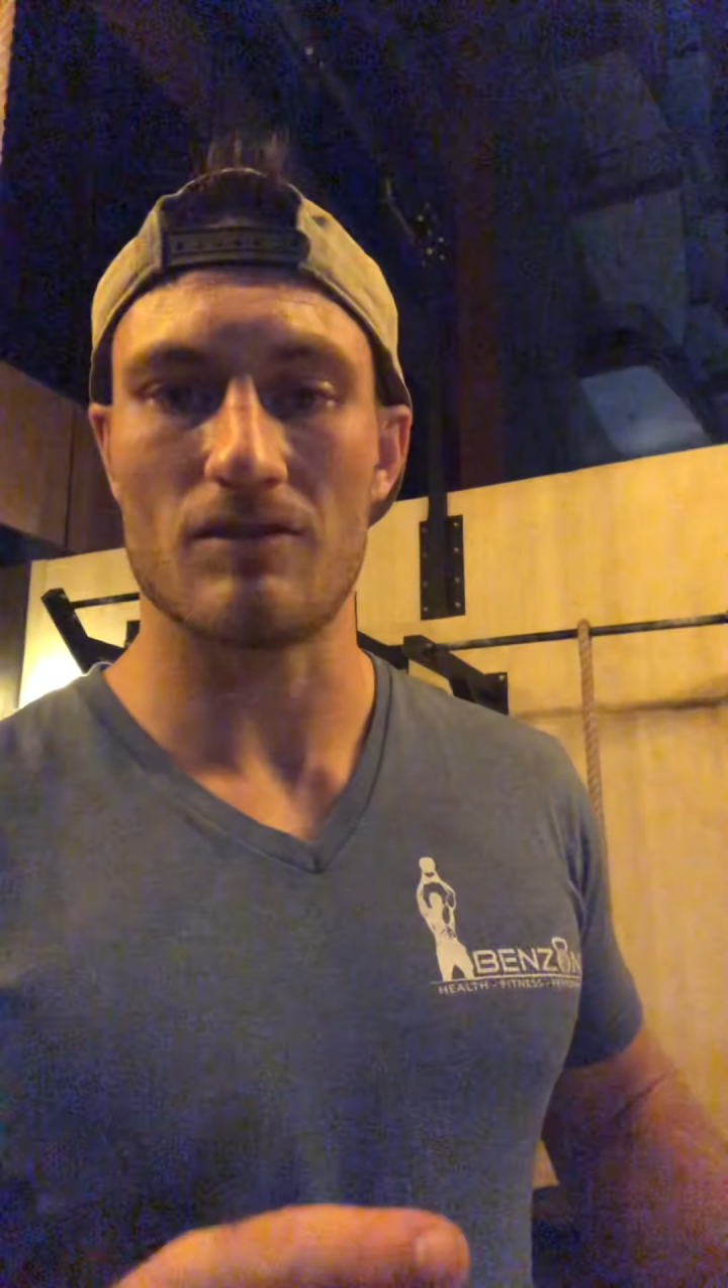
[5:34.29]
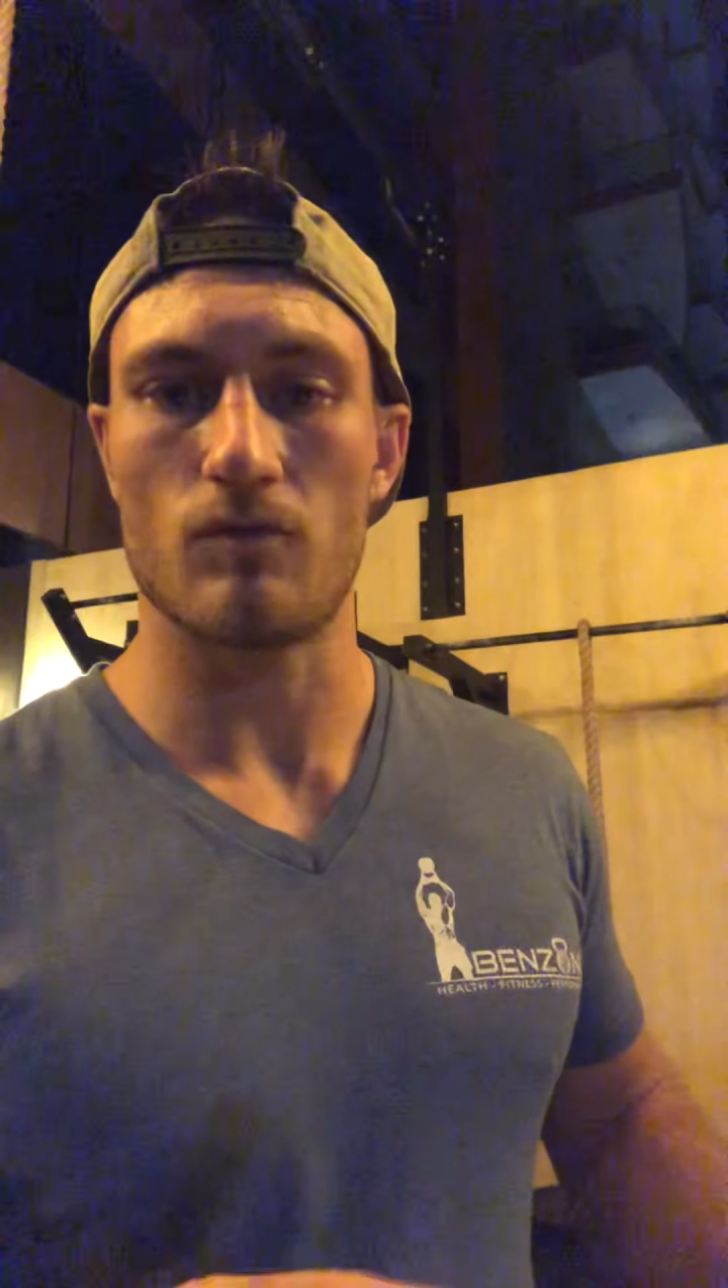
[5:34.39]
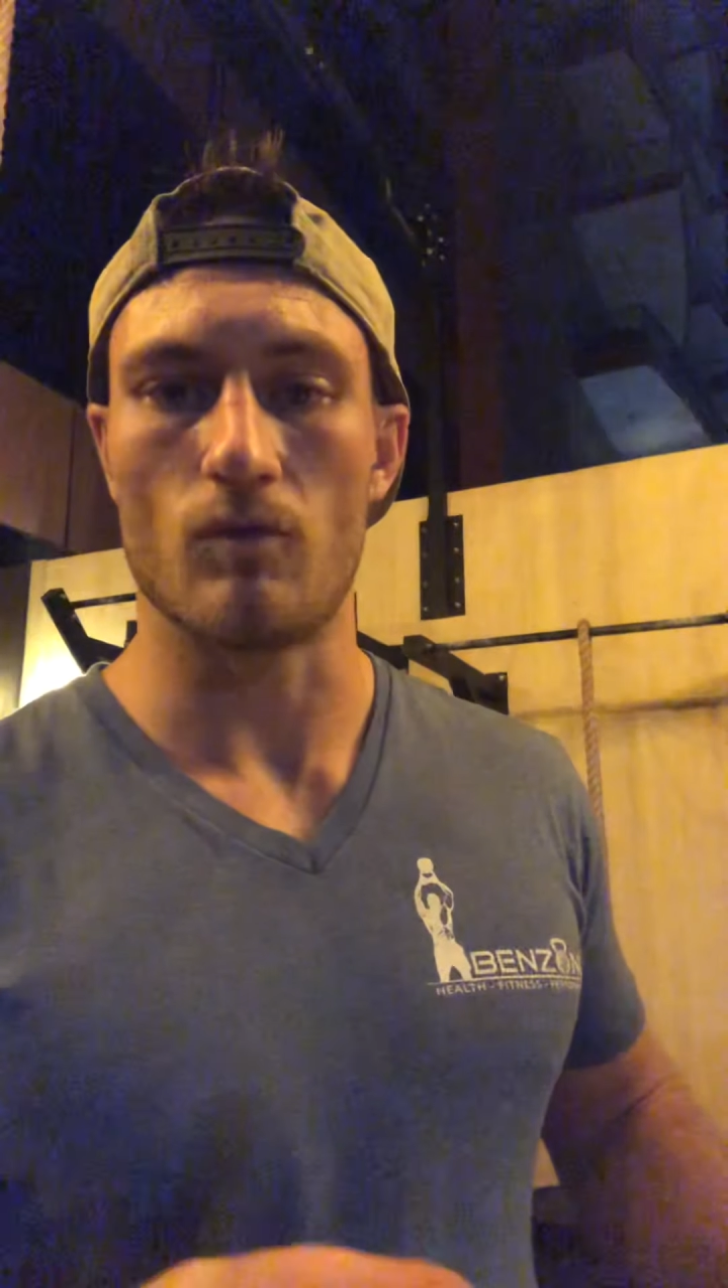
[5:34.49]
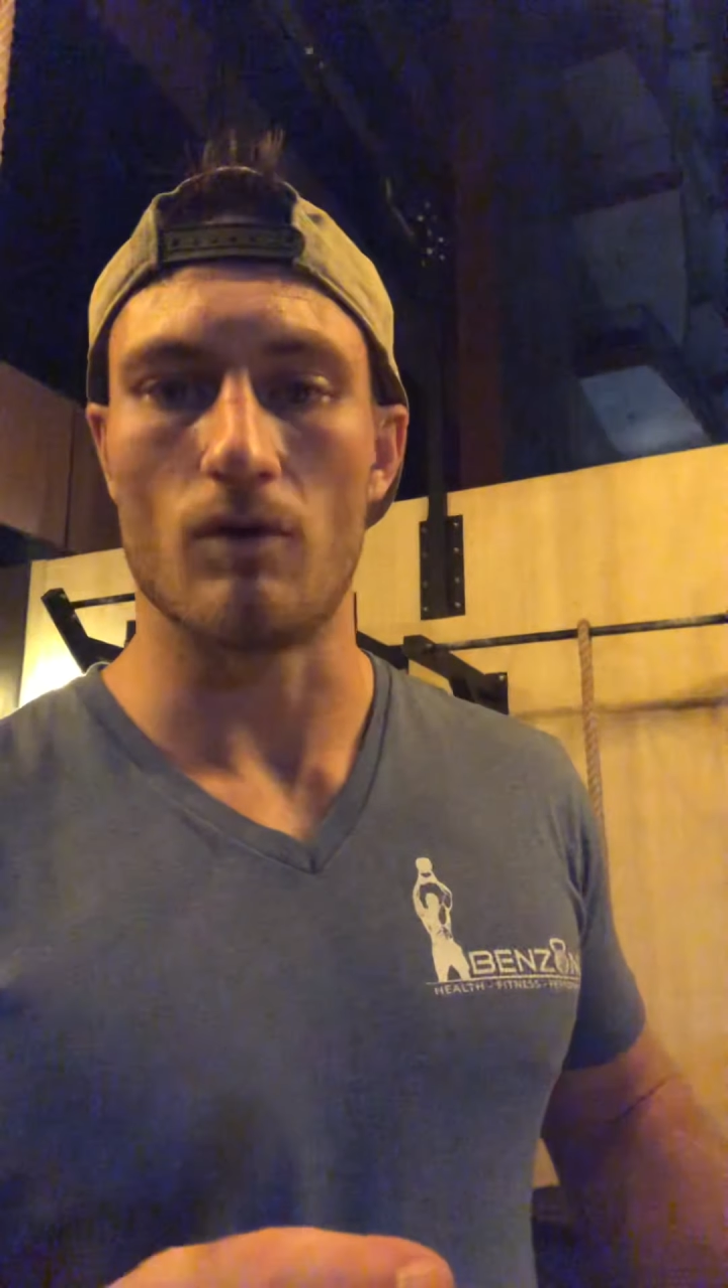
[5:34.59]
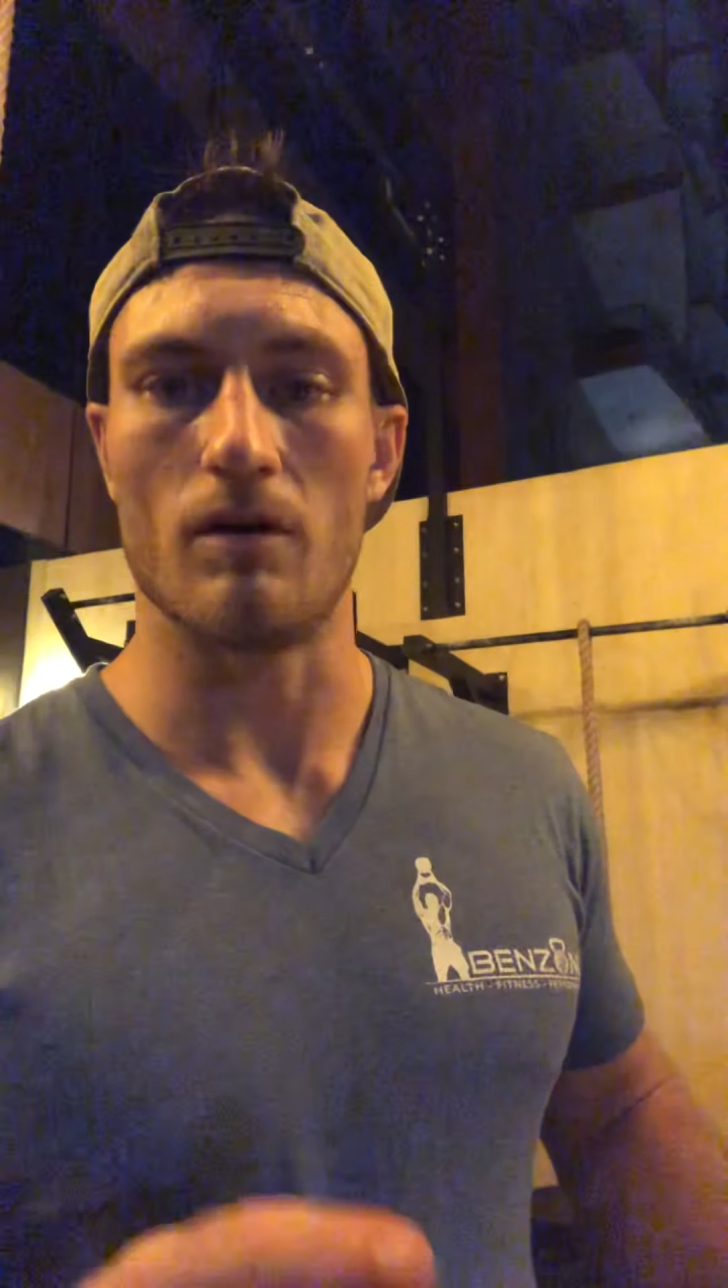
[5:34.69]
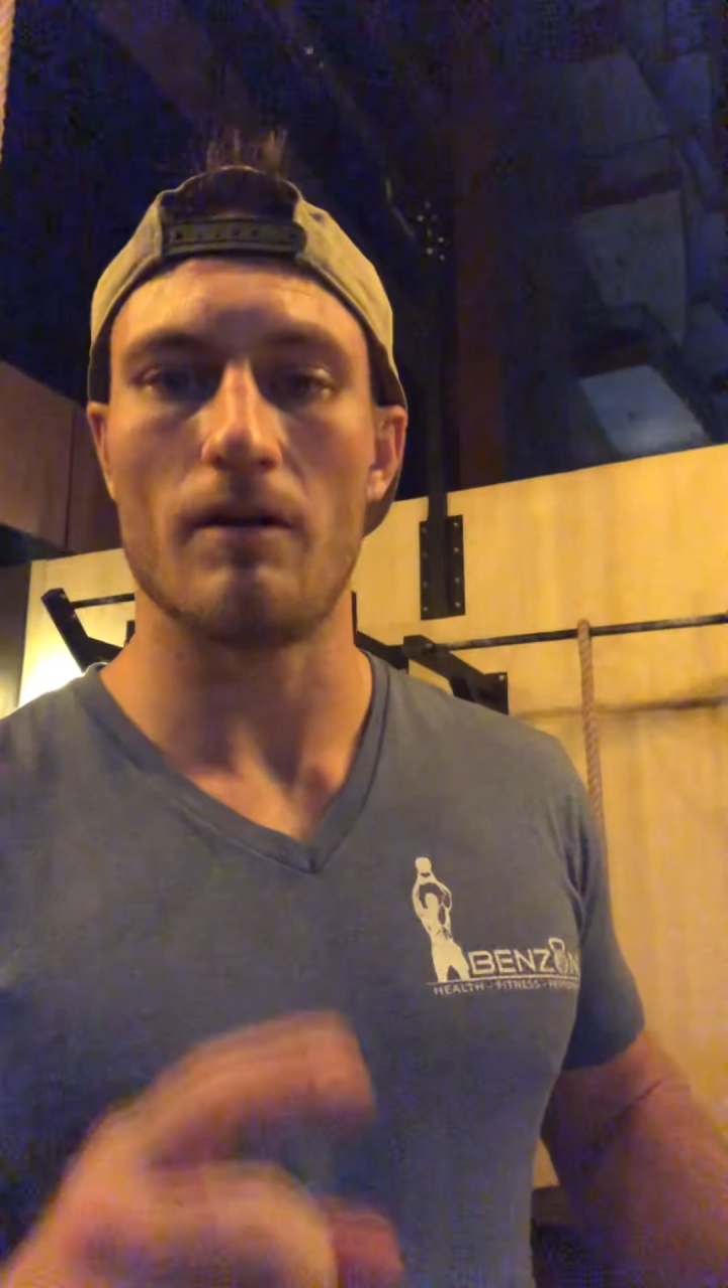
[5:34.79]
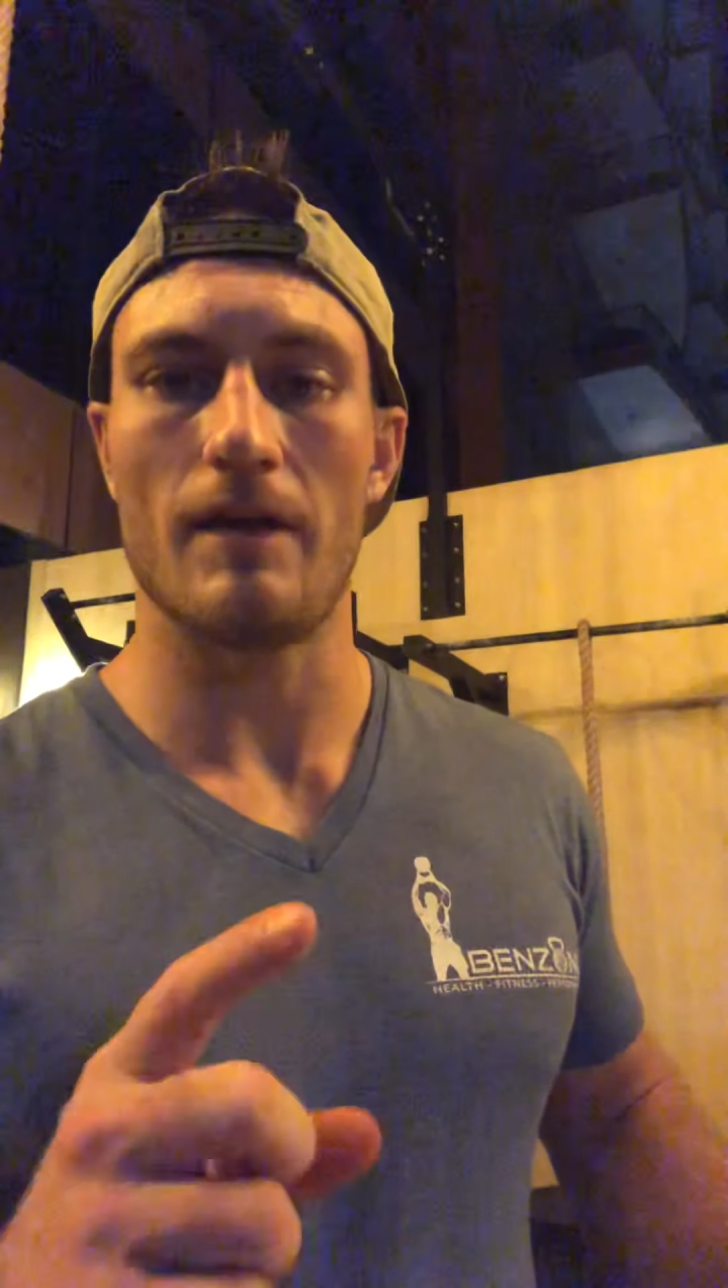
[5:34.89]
for